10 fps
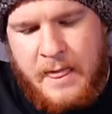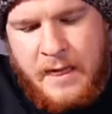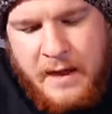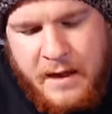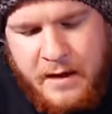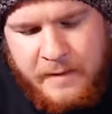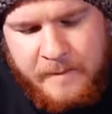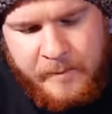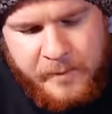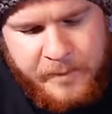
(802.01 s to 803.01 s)

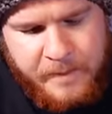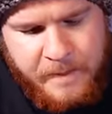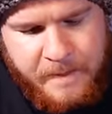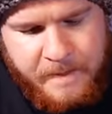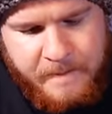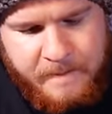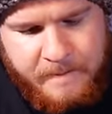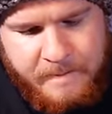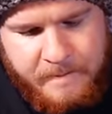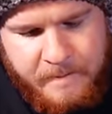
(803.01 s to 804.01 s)

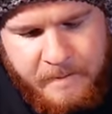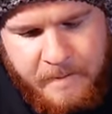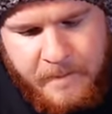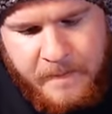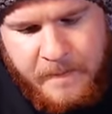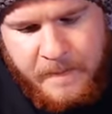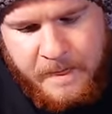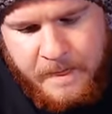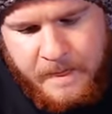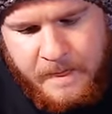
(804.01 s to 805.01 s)

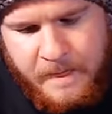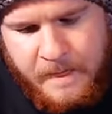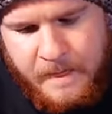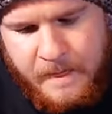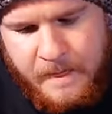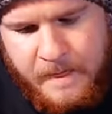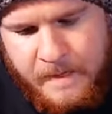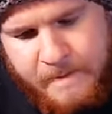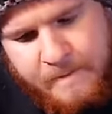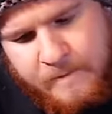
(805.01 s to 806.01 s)

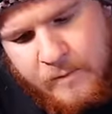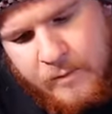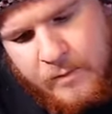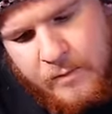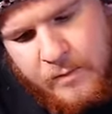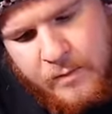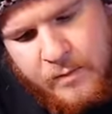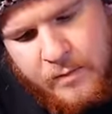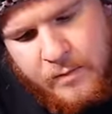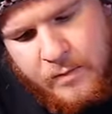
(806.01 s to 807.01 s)

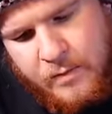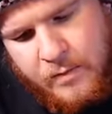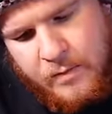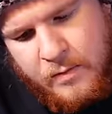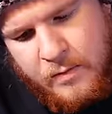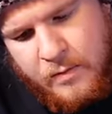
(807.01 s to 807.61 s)
[no speech]